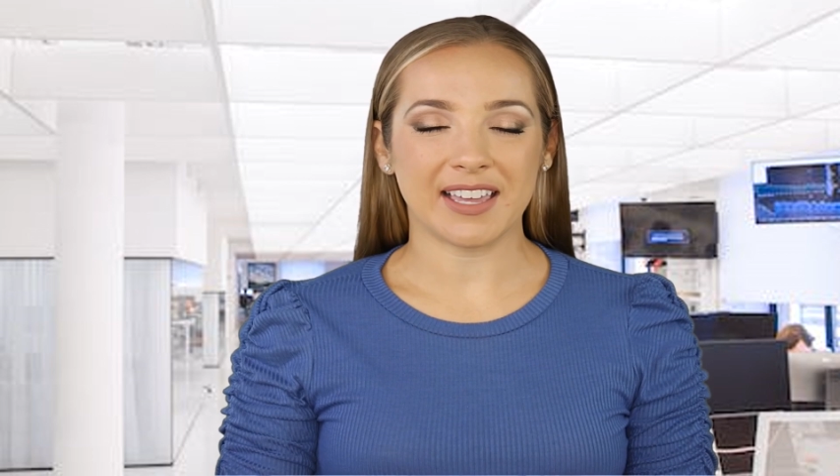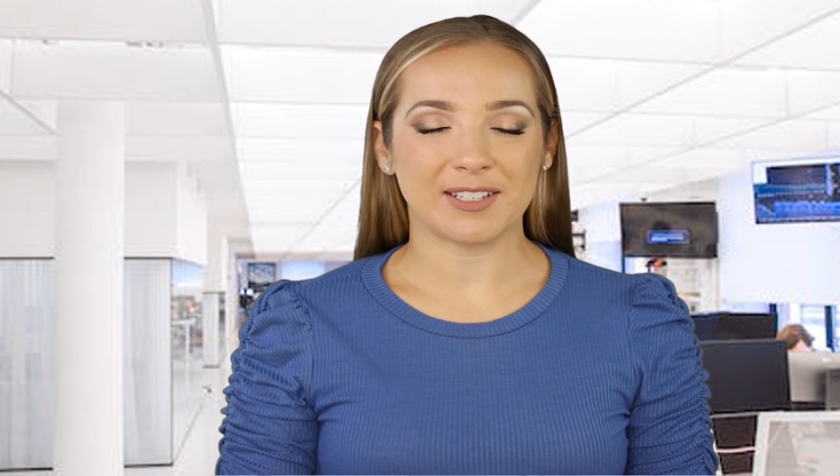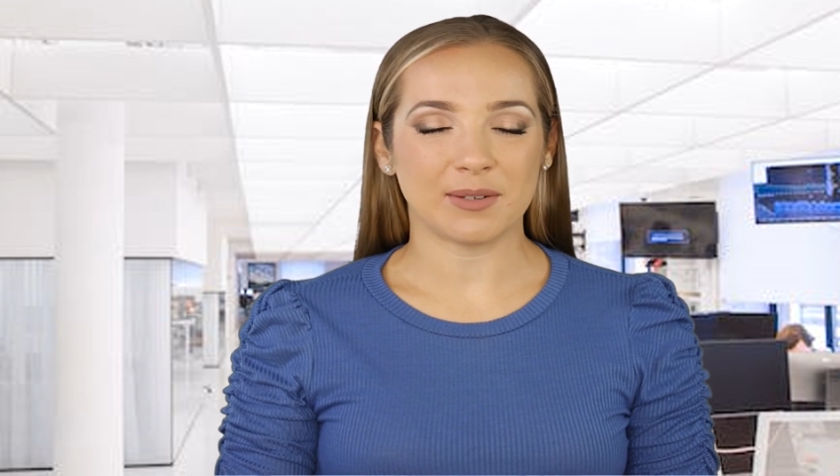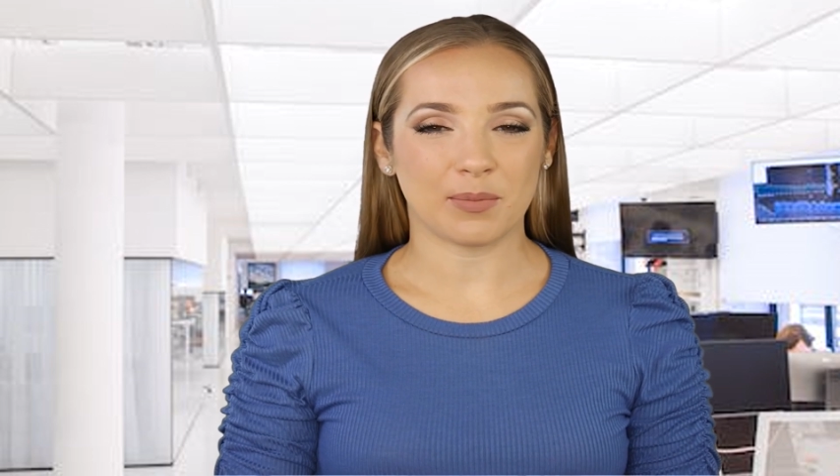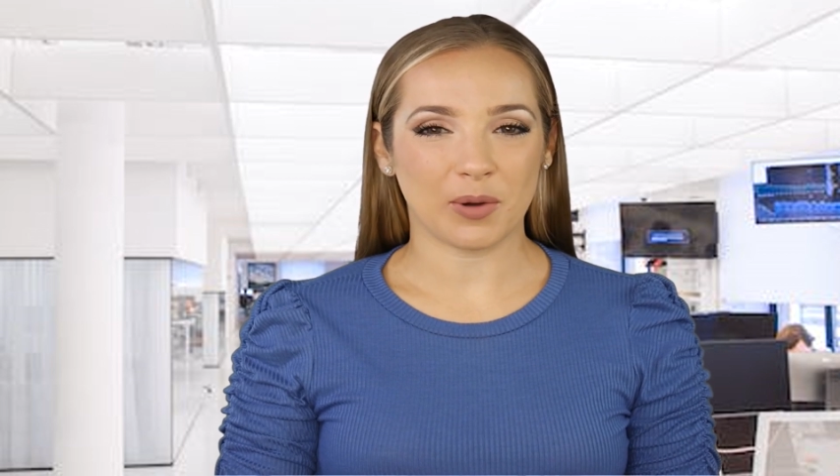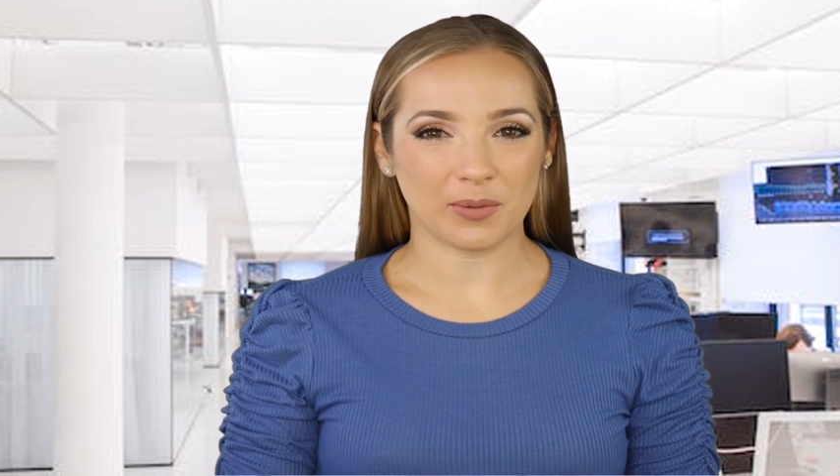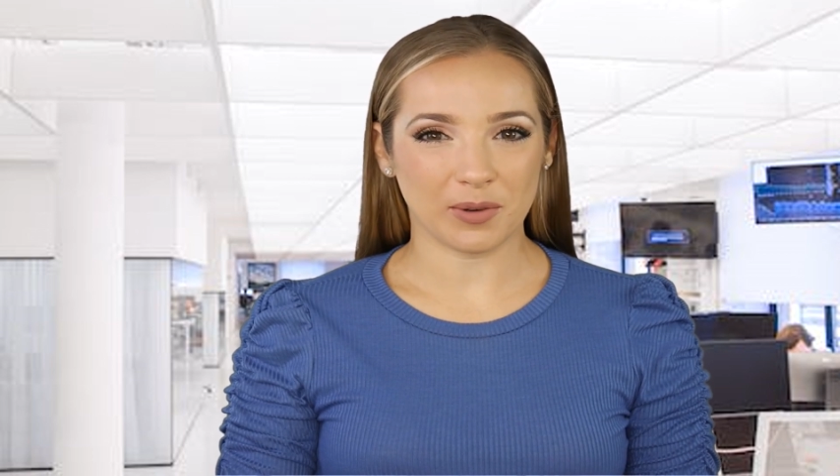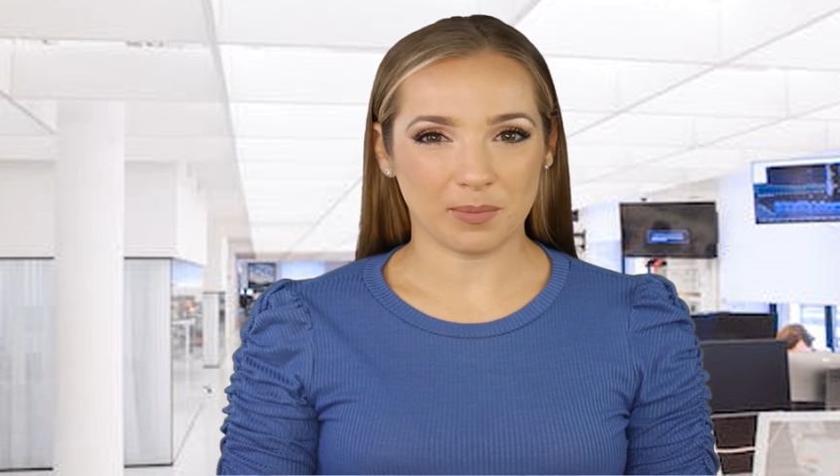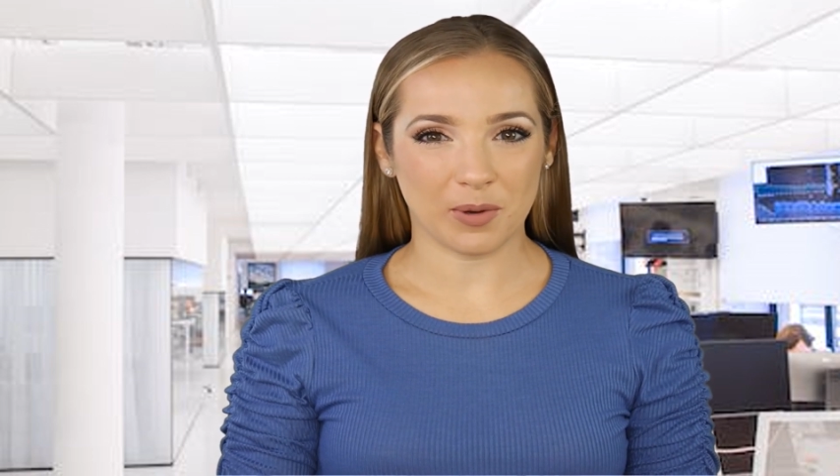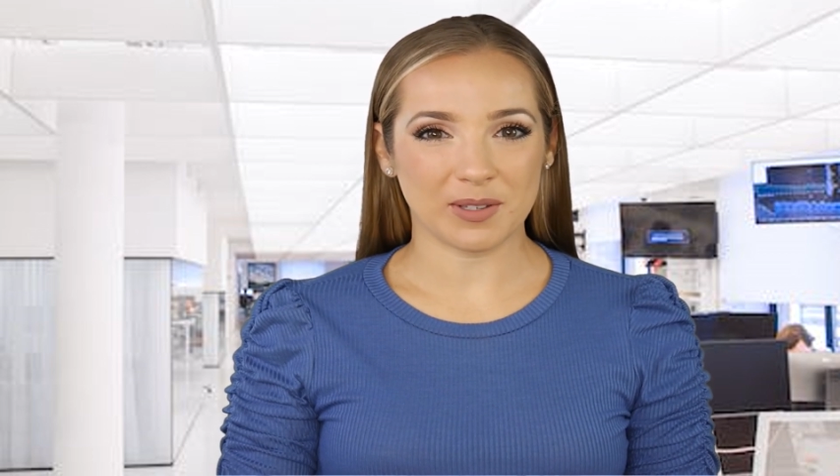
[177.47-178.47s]
each
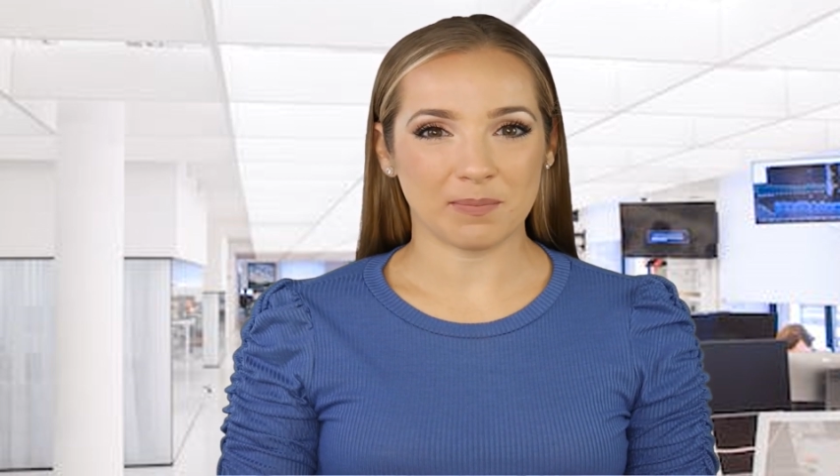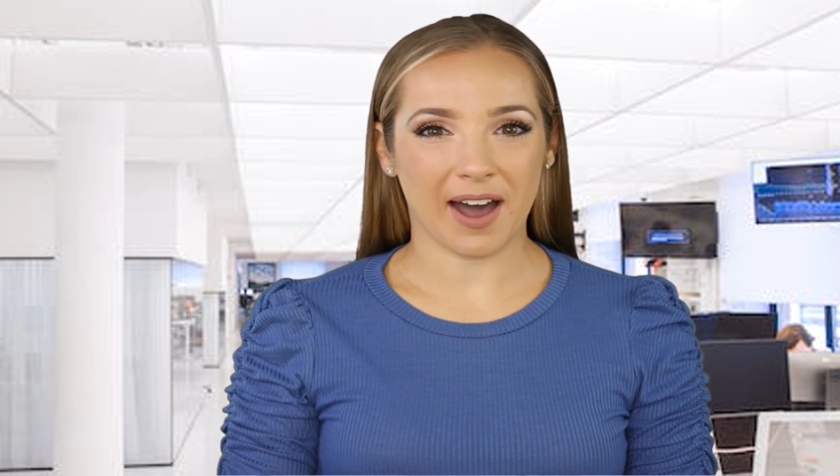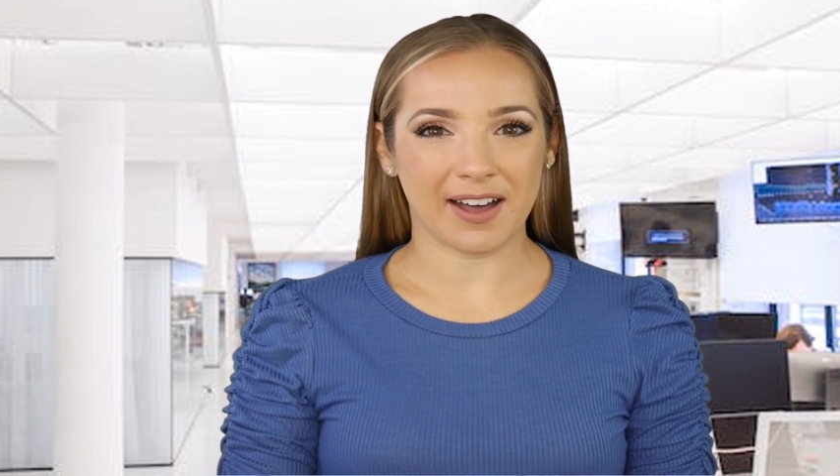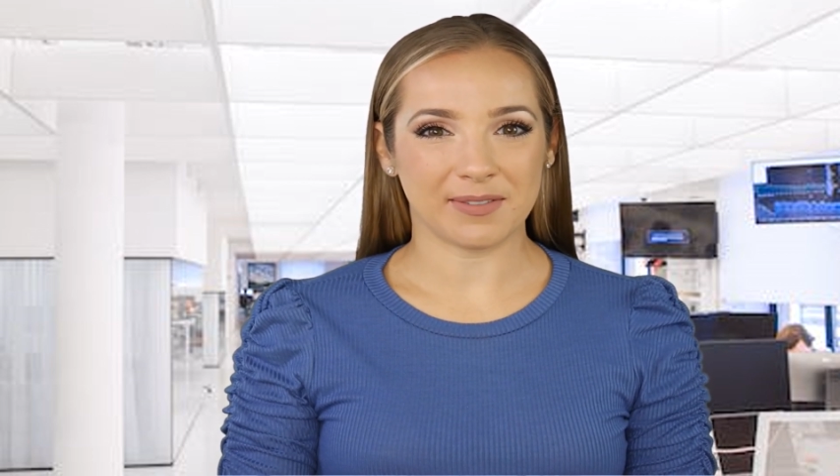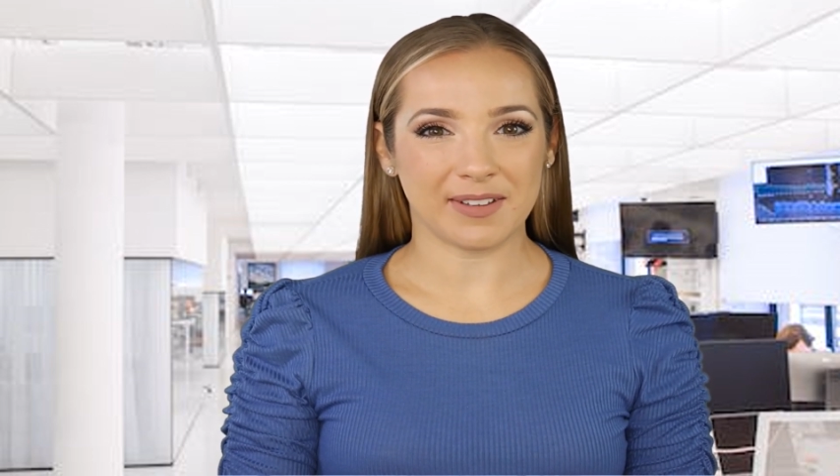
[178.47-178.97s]
vulnerable spot